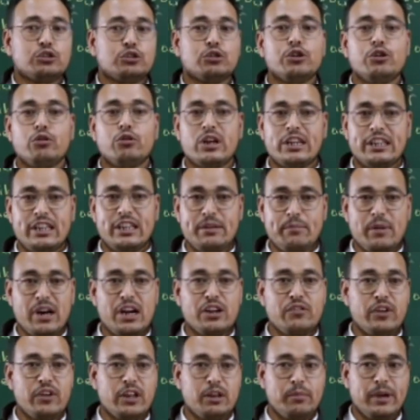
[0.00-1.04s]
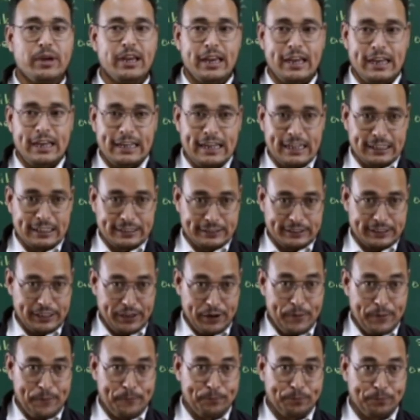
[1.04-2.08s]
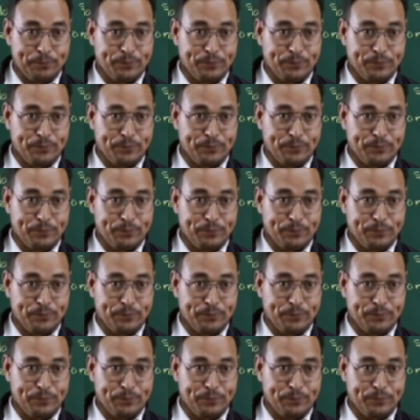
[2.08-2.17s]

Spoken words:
so your demand will be elastic.